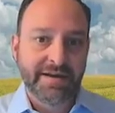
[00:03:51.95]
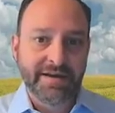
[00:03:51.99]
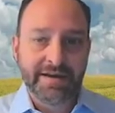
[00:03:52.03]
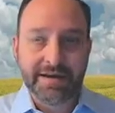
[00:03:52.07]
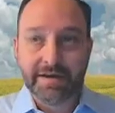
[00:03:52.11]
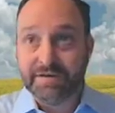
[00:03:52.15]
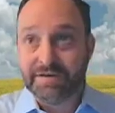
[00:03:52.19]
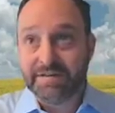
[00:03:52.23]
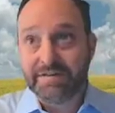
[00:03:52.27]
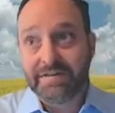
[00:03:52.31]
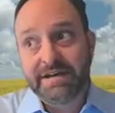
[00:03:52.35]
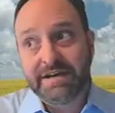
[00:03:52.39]

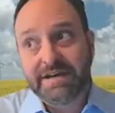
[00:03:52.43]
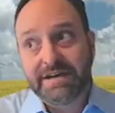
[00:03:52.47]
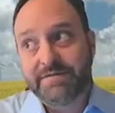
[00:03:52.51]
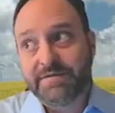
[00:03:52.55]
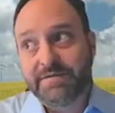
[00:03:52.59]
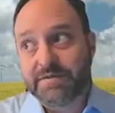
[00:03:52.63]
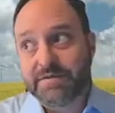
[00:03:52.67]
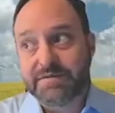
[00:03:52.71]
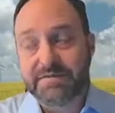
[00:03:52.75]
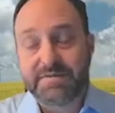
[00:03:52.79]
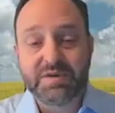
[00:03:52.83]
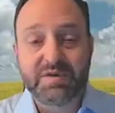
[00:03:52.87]
It's the
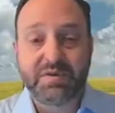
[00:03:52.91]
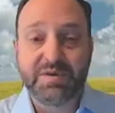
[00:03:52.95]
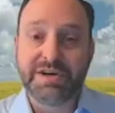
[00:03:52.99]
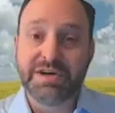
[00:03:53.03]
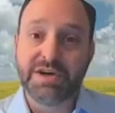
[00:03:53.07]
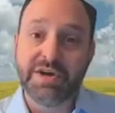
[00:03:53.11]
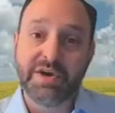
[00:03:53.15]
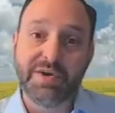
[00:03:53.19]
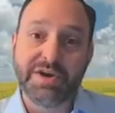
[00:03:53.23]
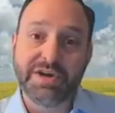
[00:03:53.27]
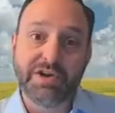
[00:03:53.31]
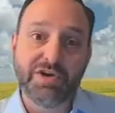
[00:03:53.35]
difference between
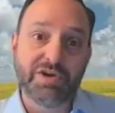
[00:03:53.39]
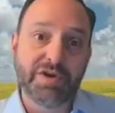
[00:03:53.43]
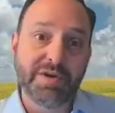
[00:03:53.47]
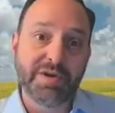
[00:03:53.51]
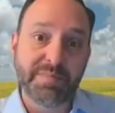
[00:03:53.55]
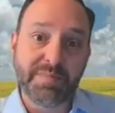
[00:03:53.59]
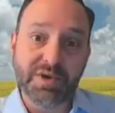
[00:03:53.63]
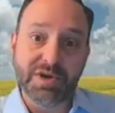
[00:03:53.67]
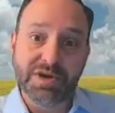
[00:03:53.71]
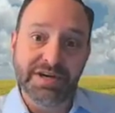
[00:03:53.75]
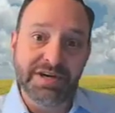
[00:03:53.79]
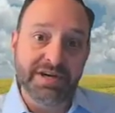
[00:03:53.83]
knowing you
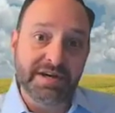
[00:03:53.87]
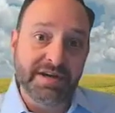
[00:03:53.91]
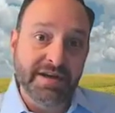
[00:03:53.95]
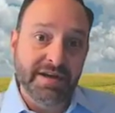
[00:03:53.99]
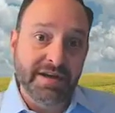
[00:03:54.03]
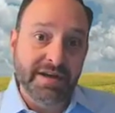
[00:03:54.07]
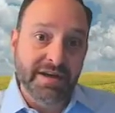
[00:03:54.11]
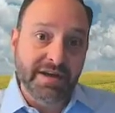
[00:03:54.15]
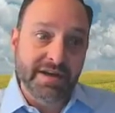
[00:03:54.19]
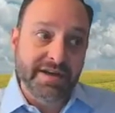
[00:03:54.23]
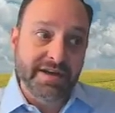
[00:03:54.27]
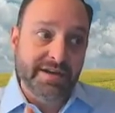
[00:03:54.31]
can put
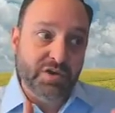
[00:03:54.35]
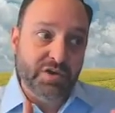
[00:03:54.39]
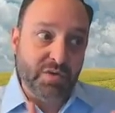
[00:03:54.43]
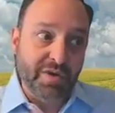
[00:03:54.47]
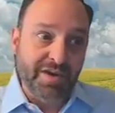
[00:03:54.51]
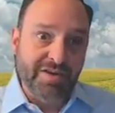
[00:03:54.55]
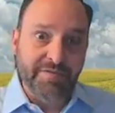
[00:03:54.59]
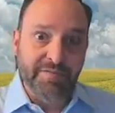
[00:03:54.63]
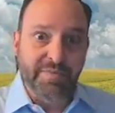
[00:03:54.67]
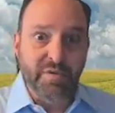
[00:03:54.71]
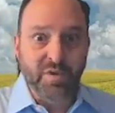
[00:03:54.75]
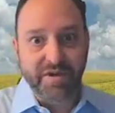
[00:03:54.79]

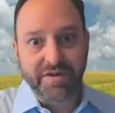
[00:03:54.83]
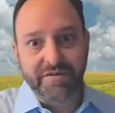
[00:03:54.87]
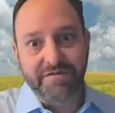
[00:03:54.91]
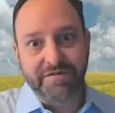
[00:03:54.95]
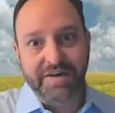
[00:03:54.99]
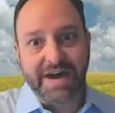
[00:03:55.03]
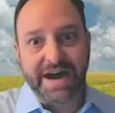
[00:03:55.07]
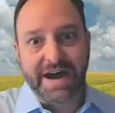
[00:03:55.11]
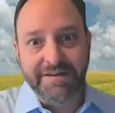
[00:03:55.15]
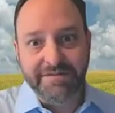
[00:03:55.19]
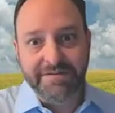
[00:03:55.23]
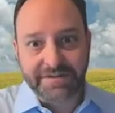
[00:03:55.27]

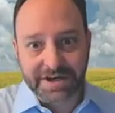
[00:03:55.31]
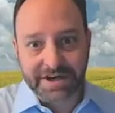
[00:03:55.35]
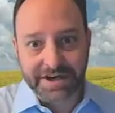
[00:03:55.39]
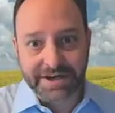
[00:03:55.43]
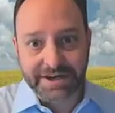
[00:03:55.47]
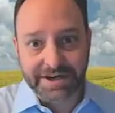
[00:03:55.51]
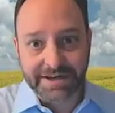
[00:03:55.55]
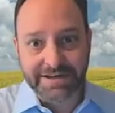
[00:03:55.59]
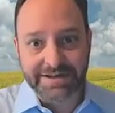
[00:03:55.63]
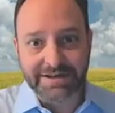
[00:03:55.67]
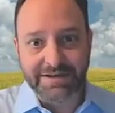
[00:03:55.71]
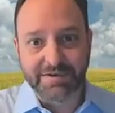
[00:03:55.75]
12.5
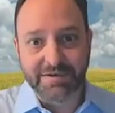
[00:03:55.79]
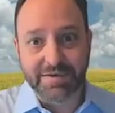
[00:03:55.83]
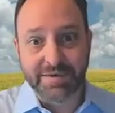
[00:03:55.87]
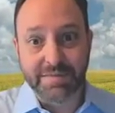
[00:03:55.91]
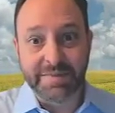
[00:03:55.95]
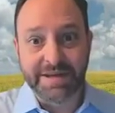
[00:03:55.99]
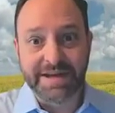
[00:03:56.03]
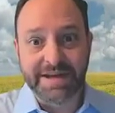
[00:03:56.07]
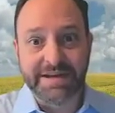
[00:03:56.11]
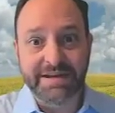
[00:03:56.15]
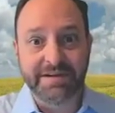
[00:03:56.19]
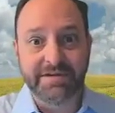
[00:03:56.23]
ton into a
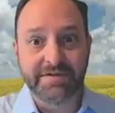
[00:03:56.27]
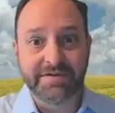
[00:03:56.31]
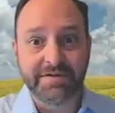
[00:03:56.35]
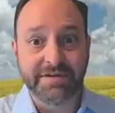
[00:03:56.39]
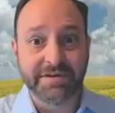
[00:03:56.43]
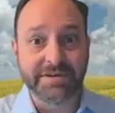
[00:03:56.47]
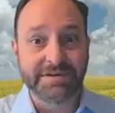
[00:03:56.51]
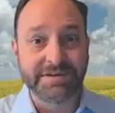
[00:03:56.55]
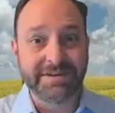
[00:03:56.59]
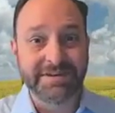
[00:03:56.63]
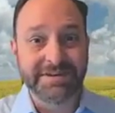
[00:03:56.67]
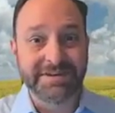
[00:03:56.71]
bin
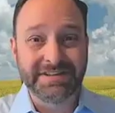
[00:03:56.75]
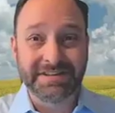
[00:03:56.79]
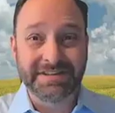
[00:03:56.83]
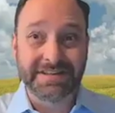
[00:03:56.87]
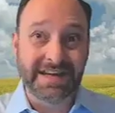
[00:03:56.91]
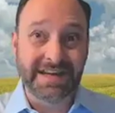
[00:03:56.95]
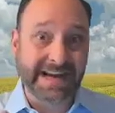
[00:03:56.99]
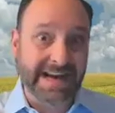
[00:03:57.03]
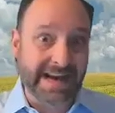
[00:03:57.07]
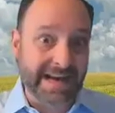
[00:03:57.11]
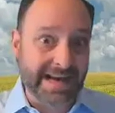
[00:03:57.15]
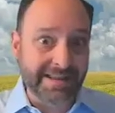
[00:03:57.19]
versus
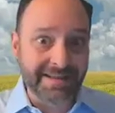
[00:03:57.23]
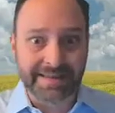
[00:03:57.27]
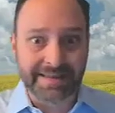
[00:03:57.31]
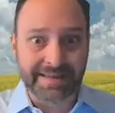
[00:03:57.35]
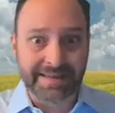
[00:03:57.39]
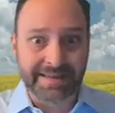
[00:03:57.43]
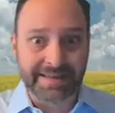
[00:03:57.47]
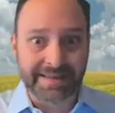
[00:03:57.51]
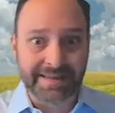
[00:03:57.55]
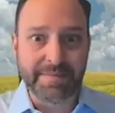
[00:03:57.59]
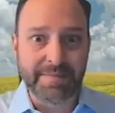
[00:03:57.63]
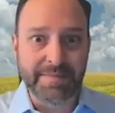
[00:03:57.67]
I
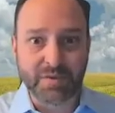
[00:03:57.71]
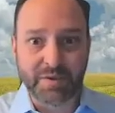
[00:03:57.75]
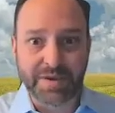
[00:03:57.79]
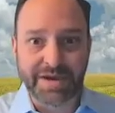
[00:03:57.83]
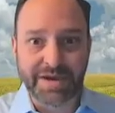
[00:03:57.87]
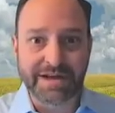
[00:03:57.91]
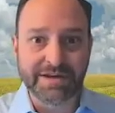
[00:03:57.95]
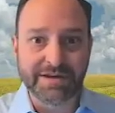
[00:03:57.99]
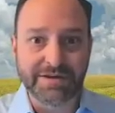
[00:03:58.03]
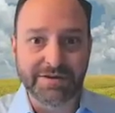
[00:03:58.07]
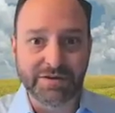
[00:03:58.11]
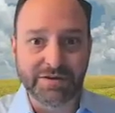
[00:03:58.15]
think maybe
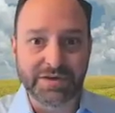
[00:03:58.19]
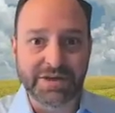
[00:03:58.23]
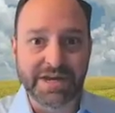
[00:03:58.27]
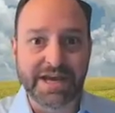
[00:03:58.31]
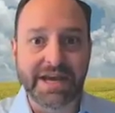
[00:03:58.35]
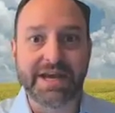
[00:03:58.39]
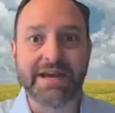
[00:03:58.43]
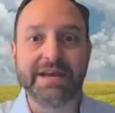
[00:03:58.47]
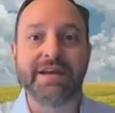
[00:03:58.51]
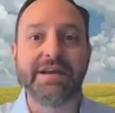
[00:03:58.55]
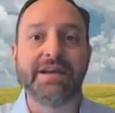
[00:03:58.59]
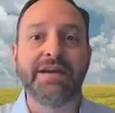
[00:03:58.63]
we can do
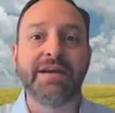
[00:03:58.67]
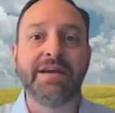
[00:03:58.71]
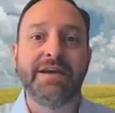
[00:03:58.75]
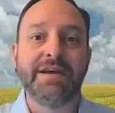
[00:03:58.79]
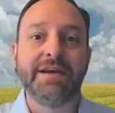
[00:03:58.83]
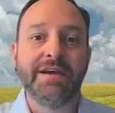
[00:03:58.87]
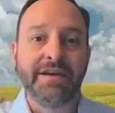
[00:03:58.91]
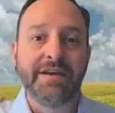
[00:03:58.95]
10.